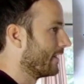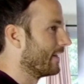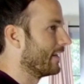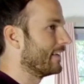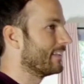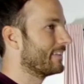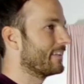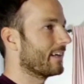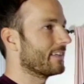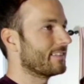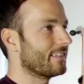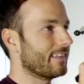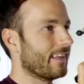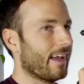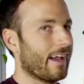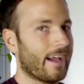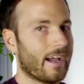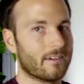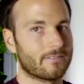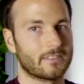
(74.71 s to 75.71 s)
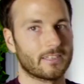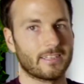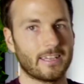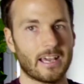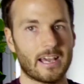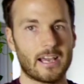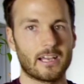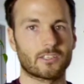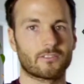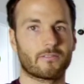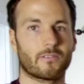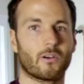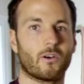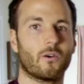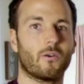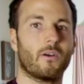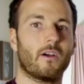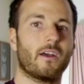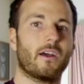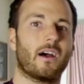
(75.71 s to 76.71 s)
it doesn't have to cash
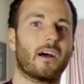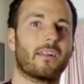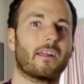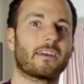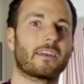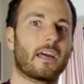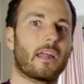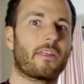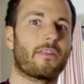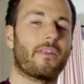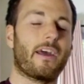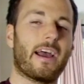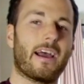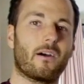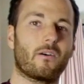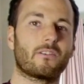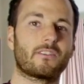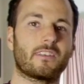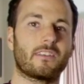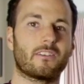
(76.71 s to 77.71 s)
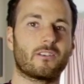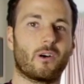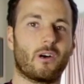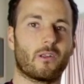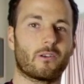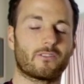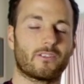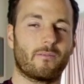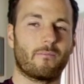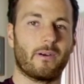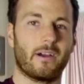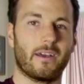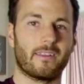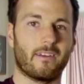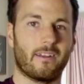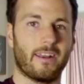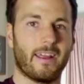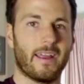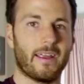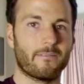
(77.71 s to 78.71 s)
flow like $1,000 a month
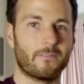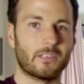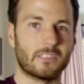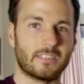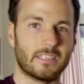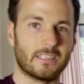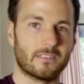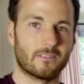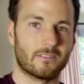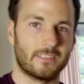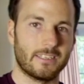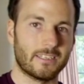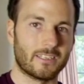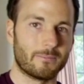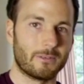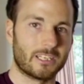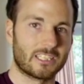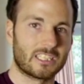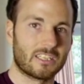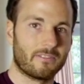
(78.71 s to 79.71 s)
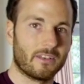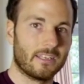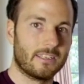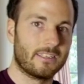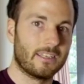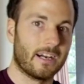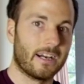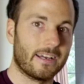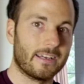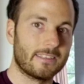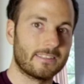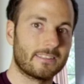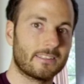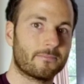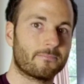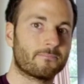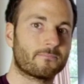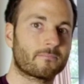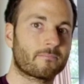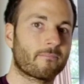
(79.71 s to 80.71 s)
on every single deal, because if it does,
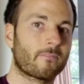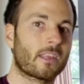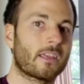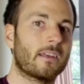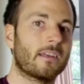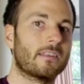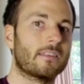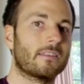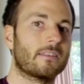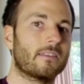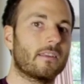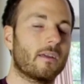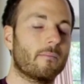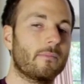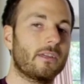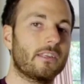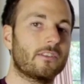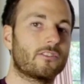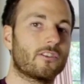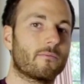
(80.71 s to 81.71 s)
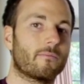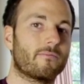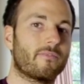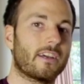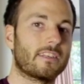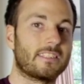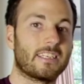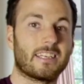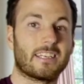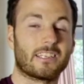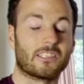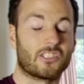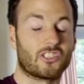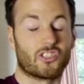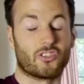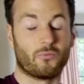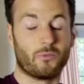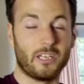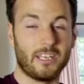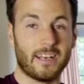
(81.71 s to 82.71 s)
it means you're investing in a
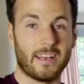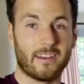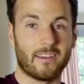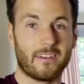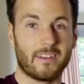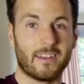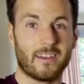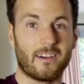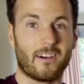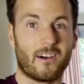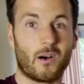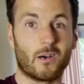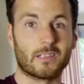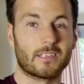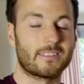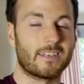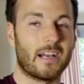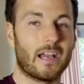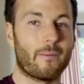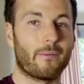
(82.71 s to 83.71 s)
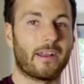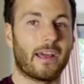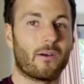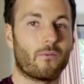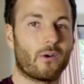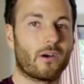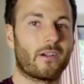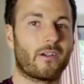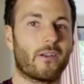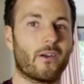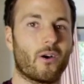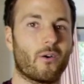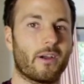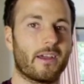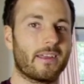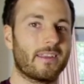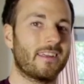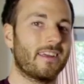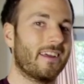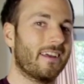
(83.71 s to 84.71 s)
sweet area all the time and I wanna know
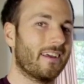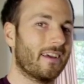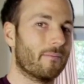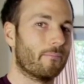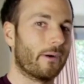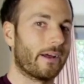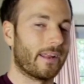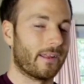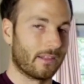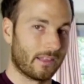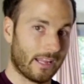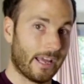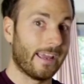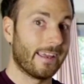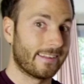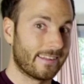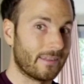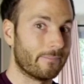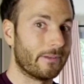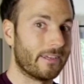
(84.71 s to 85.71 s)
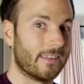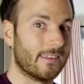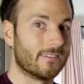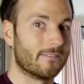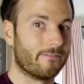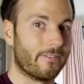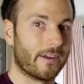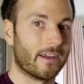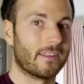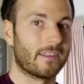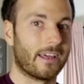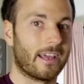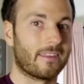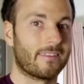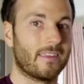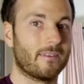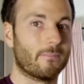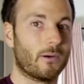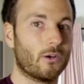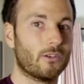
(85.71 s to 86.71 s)
it, but it likely means, very
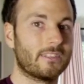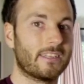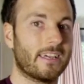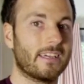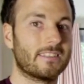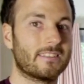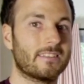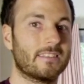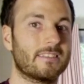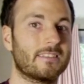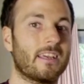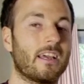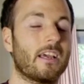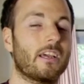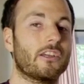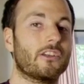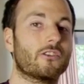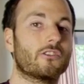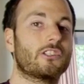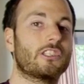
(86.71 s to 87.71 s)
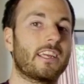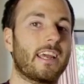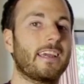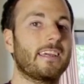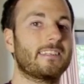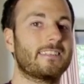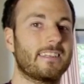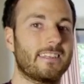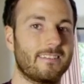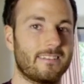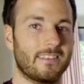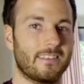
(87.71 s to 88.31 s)
likely in most cases, you're chasing